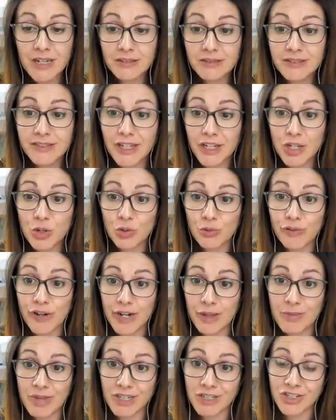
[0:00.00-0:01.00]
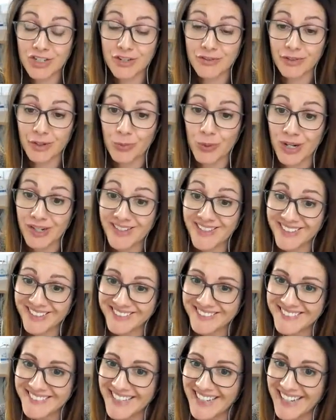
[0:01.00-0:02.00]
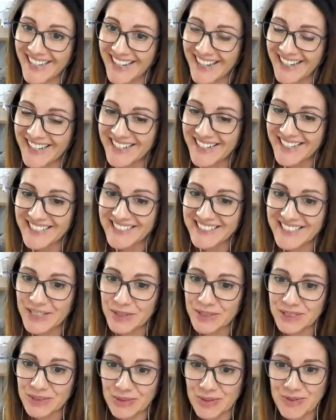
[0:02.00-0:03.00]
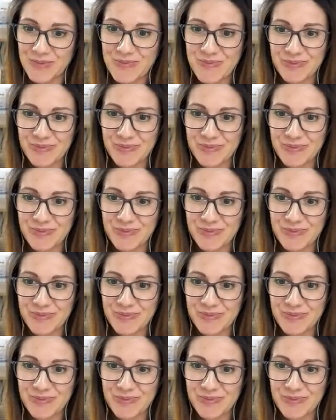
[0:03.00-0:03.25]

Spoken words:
Thank you very much, everyone, and I'll see you soon.